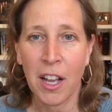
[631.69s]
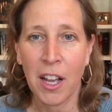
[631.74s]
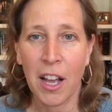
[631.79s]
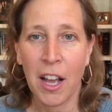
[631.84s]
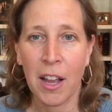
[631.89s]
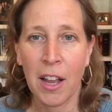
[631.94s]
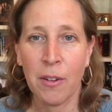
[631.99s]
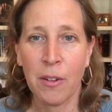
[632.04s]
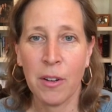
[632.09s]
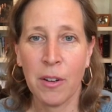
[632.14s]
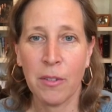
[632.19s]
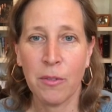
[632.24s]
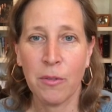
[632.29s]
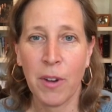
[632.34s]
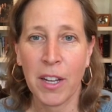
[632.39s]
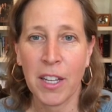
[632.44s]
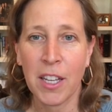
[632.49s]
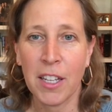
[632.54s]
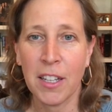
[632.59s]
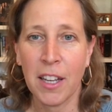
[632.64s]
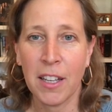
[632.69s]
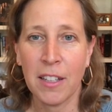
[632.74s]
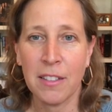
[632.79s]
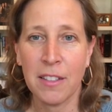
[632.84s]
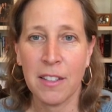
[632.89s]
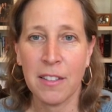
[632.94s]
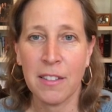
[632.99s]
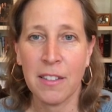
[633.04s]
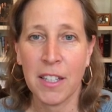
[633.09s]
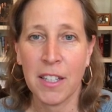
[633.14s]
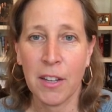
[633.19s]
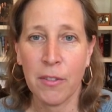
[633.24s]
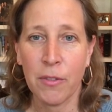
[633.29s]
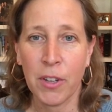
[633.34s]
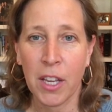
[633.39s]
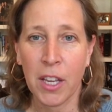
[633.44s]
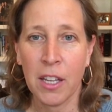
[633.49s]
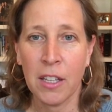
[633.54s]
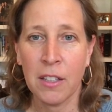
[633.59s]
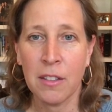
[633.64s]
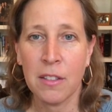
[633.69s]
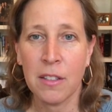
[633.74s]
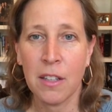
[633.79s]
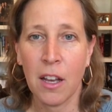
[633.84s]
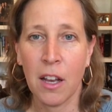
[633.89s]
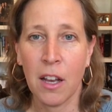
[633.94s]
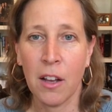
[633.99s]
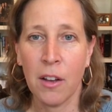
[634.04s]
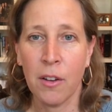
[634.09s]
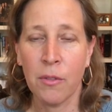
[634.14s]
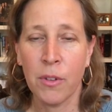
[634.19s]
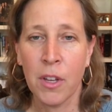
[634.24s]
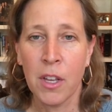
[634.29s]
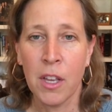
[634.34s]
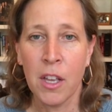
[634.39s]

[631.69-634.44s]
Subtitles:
I recognize the significance of